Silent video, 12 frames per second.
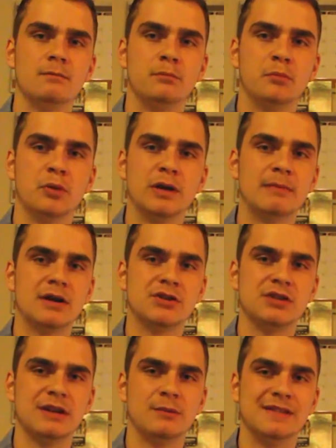pretty
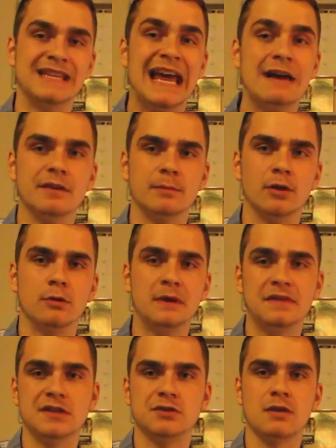much was inevitable
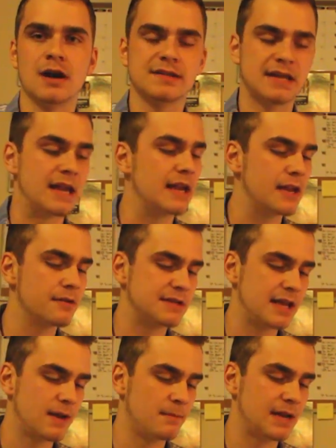with these trucks, and it
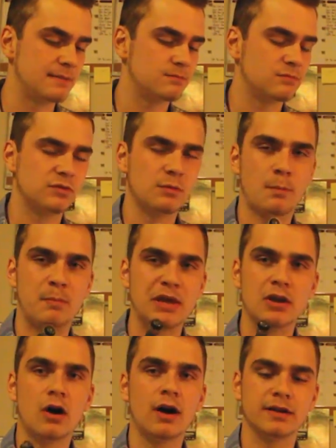irritated me
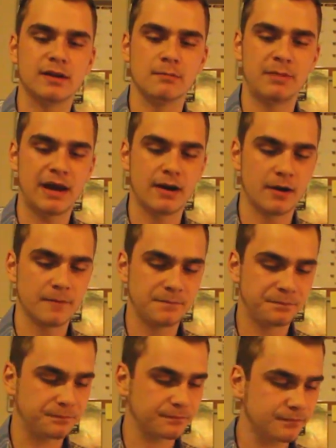beyond compare.
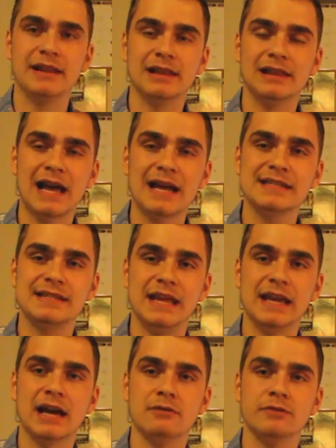The last
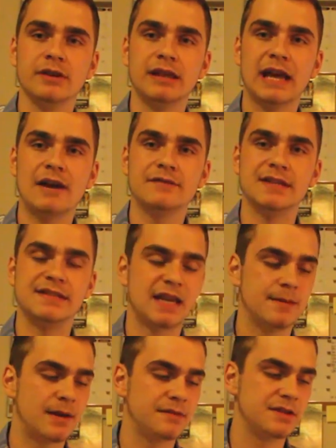thing I really have to
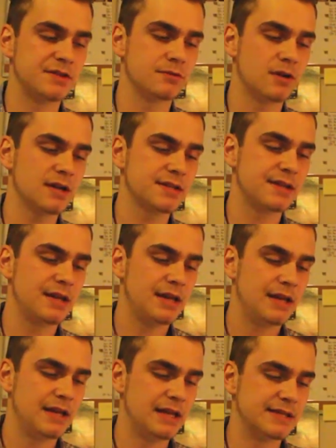say about these trucks
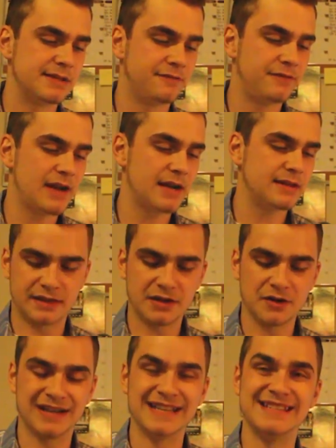is the fact that
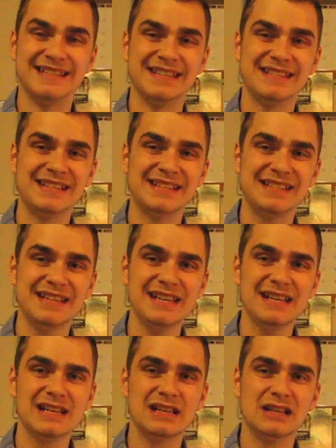their
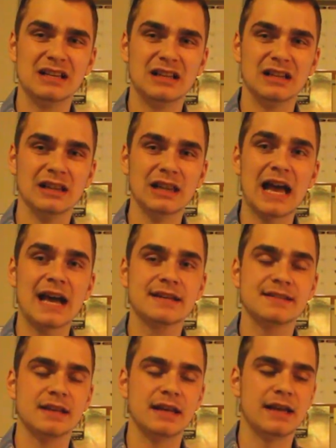consistency
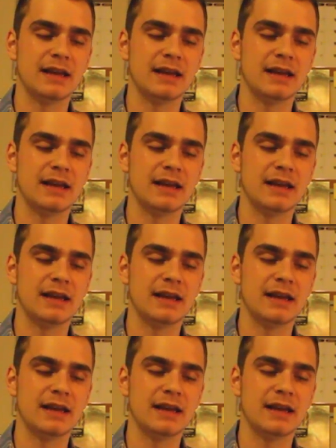lacks